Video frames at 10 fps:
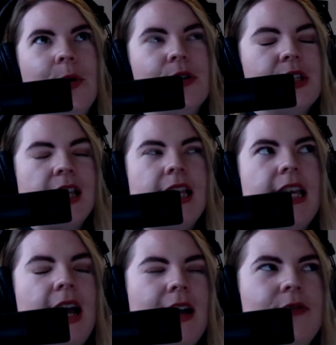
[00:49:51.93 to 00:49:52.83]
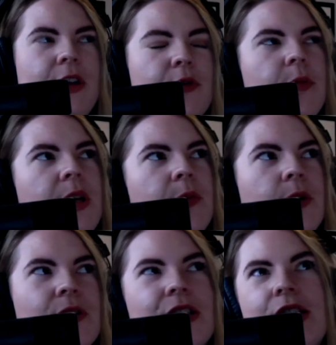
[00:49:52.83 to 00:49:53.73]
Personally, I've never been a
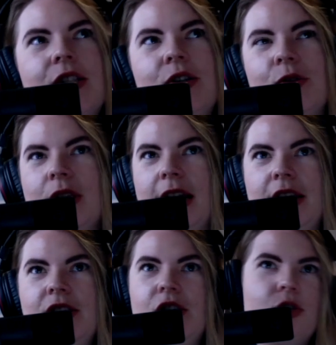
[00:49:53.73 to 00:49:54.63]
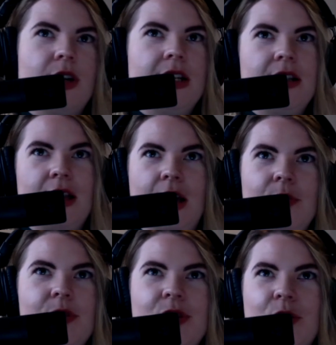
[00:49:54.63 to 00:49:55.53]
person to like to join
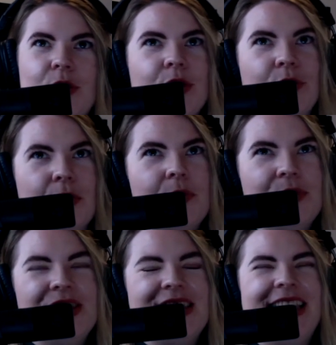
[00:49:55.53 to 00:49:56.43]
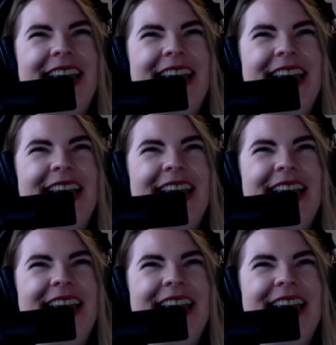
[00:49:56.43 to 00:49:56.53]
clubs or groups.